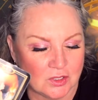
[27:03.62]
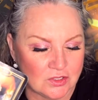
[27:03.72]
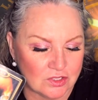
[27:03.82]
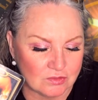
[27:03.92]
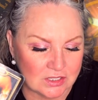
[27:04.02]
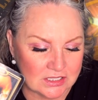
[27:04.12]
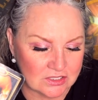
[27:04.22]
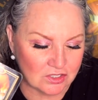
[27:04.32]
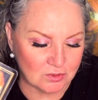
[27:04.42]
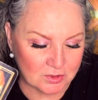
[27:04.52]
going to read
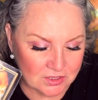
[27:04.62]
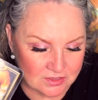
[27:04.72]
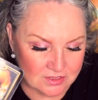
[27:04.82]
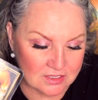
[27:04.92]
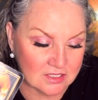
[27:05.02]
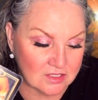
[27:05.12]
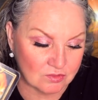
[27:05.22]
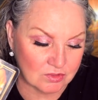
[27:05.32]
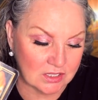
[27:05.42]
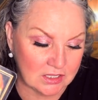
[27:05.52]
it to you because this
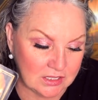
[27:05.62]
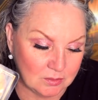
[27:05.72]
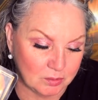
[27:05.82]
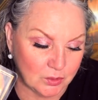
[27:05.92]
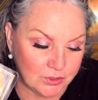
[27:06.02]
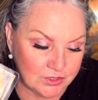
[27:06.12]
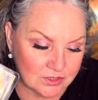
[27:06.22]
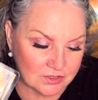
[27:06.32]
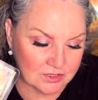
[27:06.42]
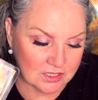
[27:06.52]
is really
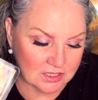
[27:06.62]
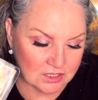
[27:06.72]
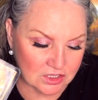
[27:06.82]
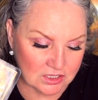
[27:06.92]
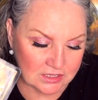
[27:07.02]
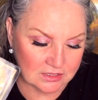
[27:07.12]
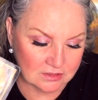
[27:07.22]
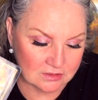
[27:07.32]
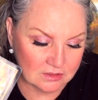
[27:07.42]
poignant, actually.